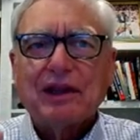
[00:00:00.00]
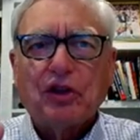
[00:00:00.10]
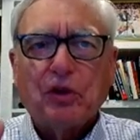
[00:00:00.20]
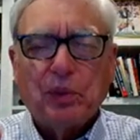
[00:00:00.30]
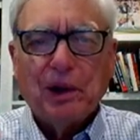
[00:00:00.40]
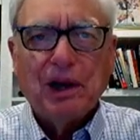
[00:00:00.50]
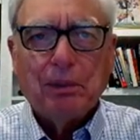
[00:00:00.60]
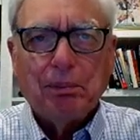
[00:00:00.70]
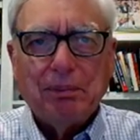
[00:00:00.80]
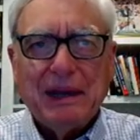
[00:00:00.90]
the real
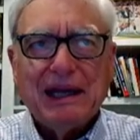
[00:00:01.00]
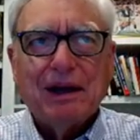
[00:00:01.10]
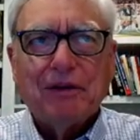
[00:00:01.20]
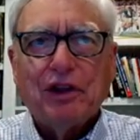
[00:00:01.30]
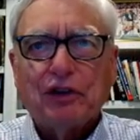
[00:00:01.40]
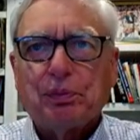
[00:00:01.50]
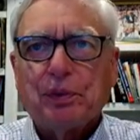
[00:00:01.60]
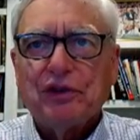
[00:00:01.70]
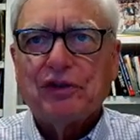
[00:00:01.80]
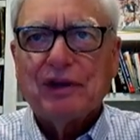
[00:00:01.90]
meat of this
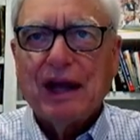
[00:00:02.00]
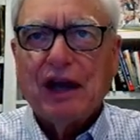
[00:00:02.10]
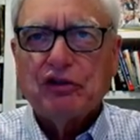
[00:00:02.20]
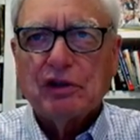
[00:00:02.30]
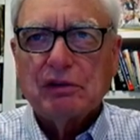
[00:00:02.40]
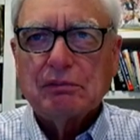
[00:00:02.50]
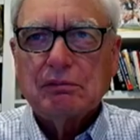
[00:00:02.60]
presentation.